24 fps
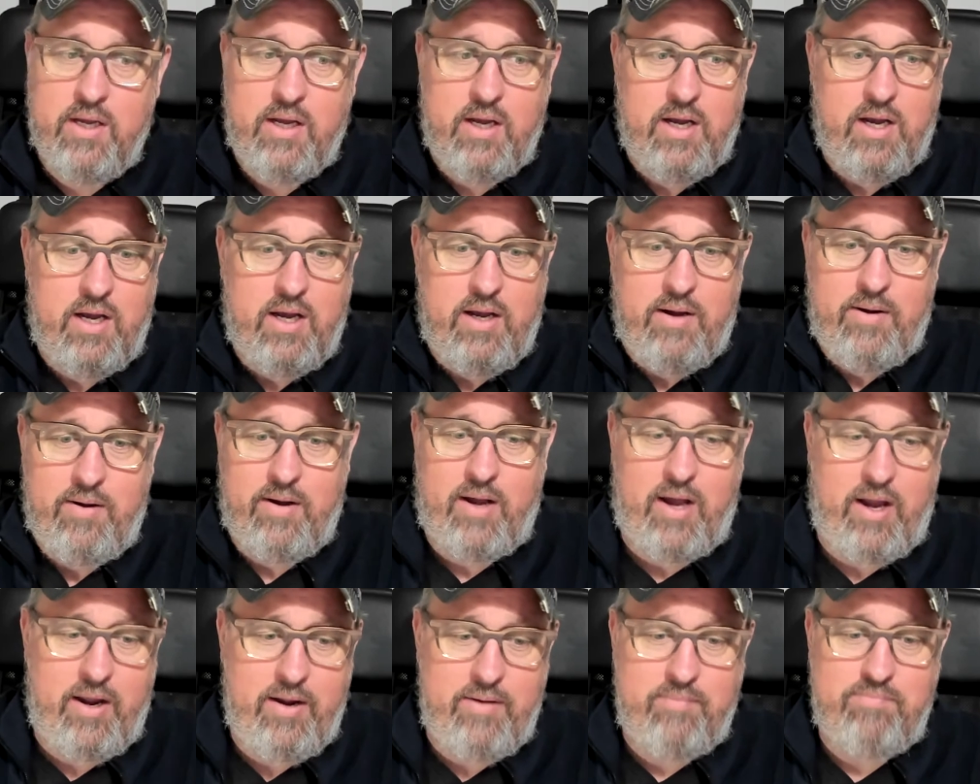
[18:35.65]

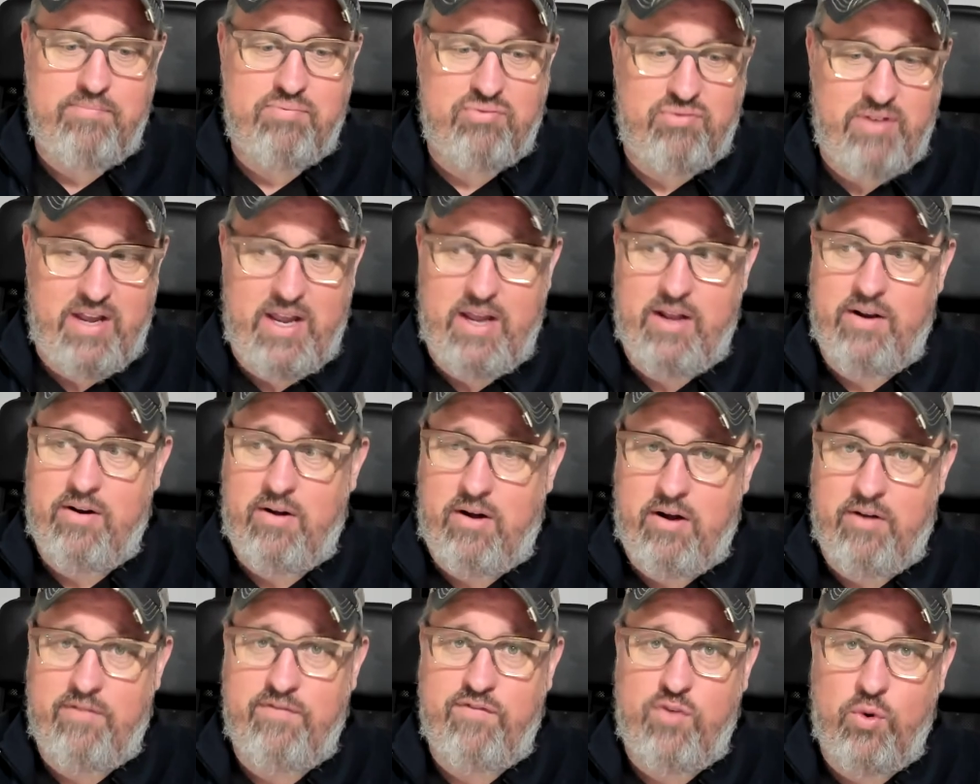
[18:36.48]
I plan
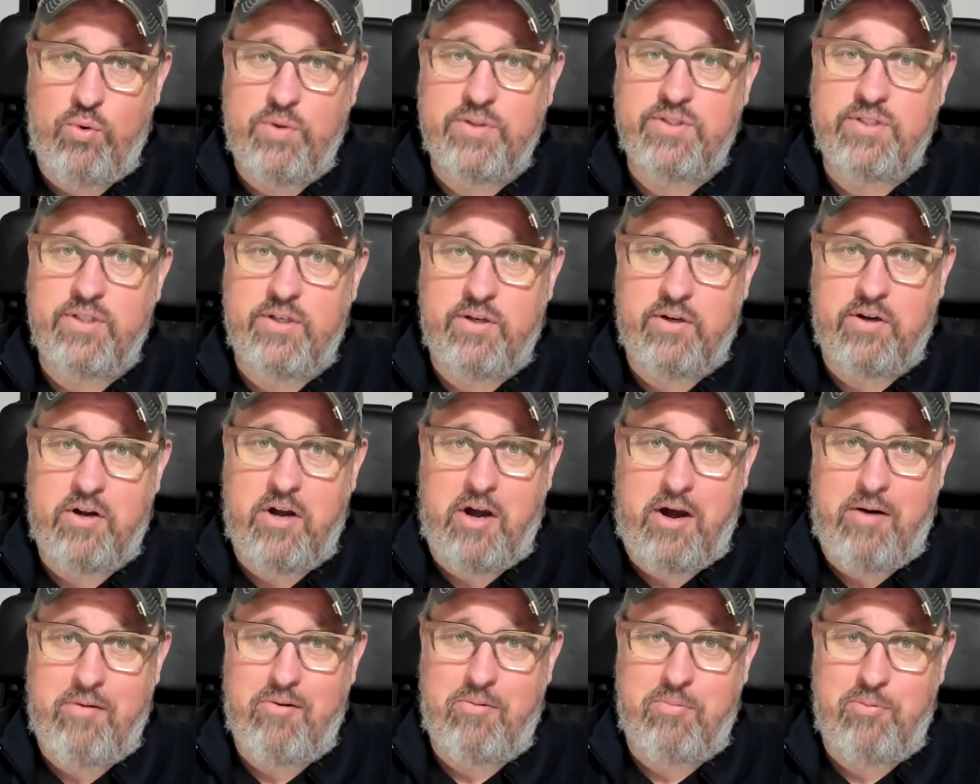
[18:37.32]
on focusing on
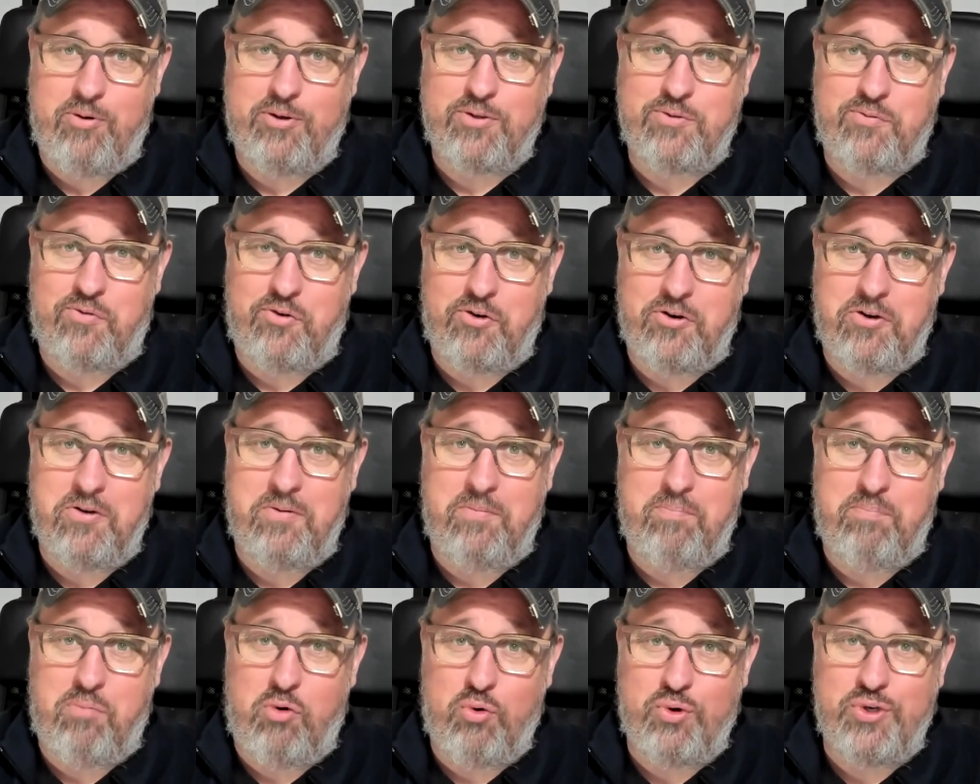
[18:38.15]
comic books for a
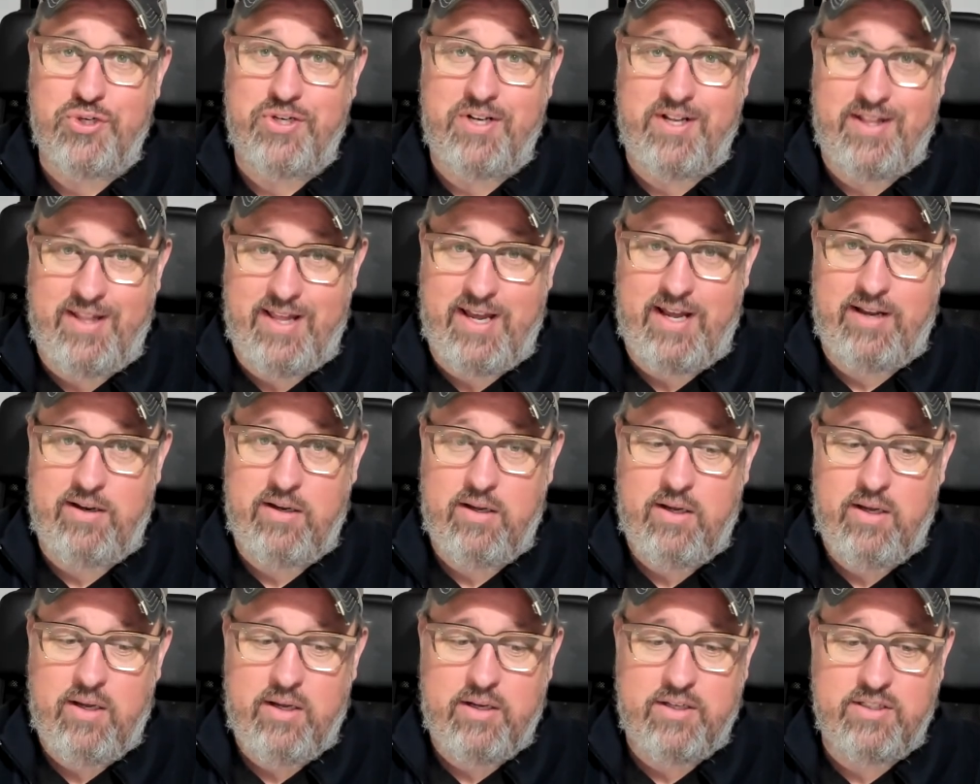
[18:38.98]
good portion of that,
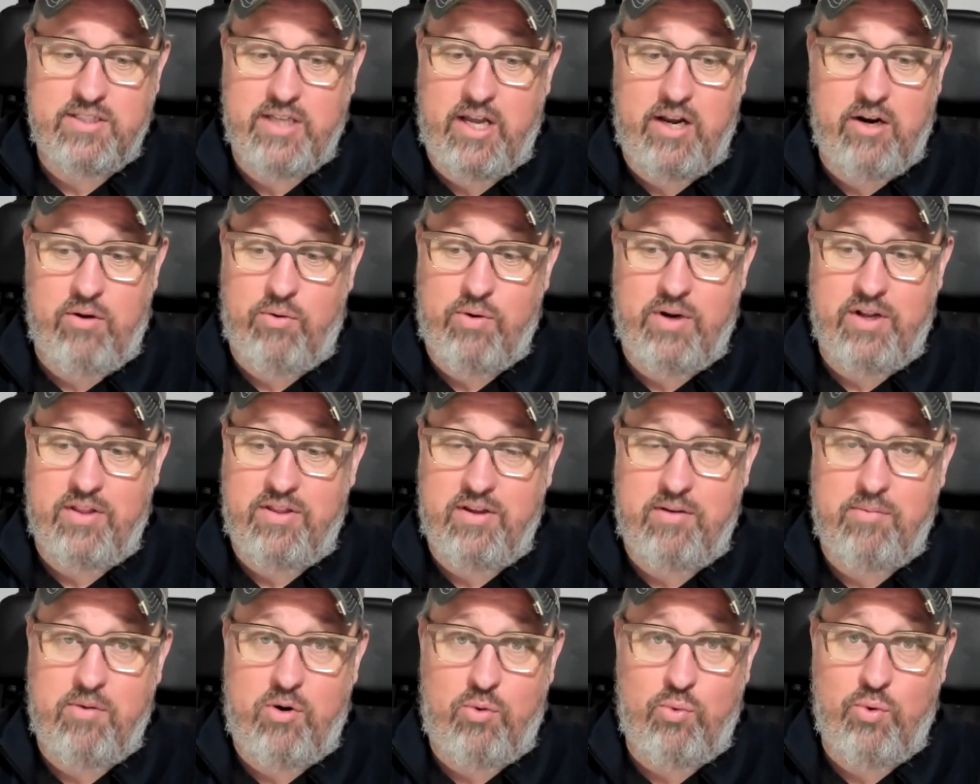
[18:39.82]
because I don't want to
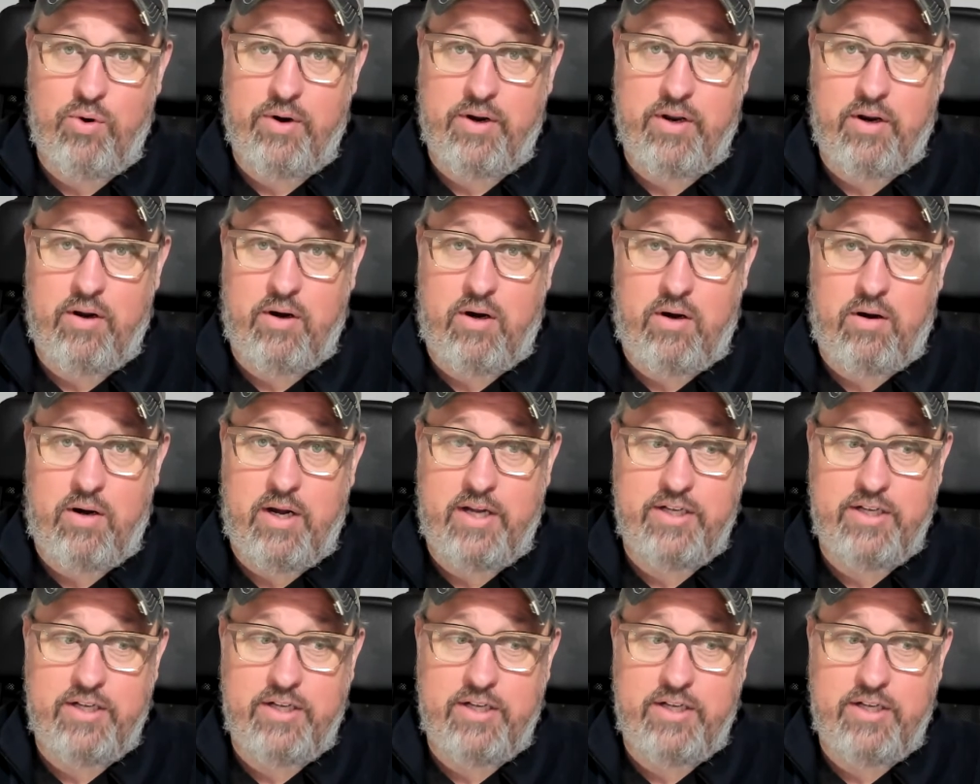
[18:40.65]
think about work at all.